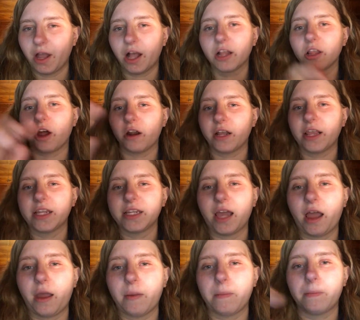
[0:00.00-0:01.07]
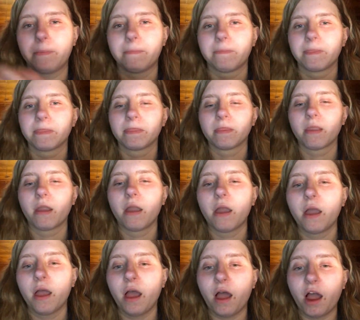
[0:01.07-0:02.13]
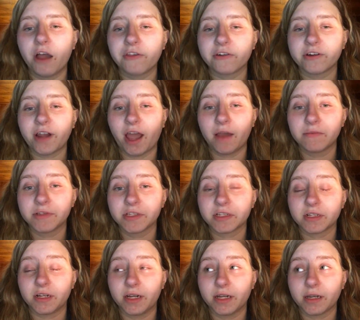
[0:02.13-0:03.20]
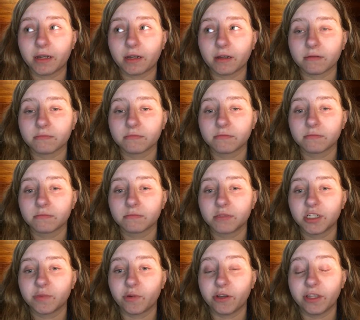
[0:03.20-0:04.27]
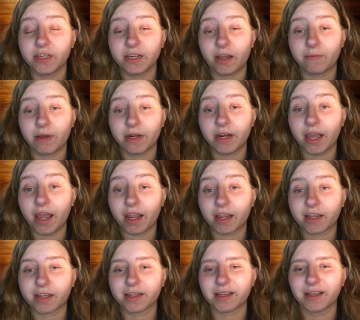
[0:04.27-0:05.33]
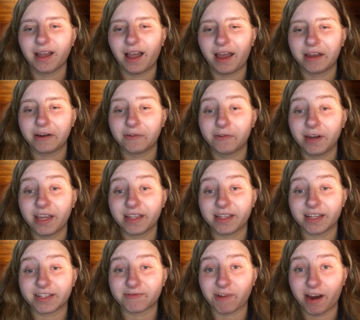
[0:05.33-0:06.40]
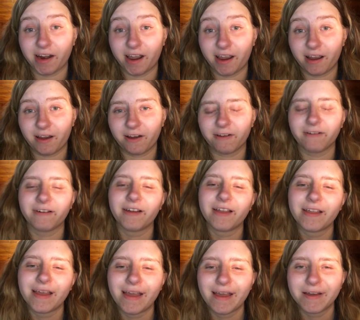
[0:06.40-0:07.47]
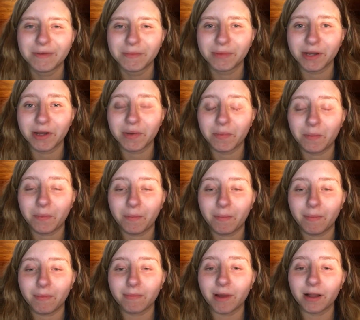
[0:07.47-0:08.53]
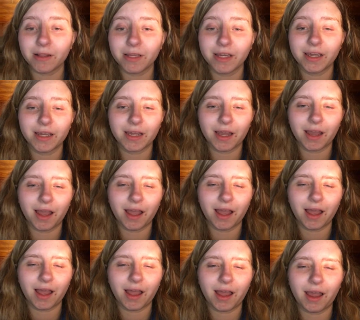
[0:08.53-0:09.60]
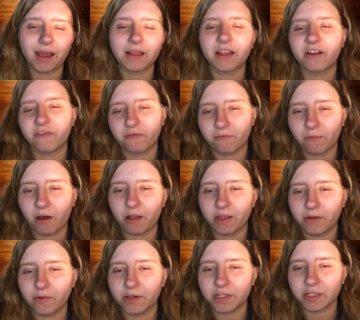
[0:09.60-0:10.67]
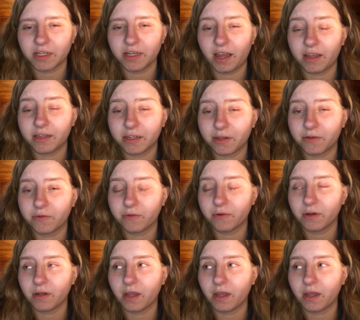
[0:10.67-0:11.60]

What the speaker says: A lot of the time. Other times it's like, she's breathing down my neck. I don't need this right now. But Molly, I love Molly Weasley. I do.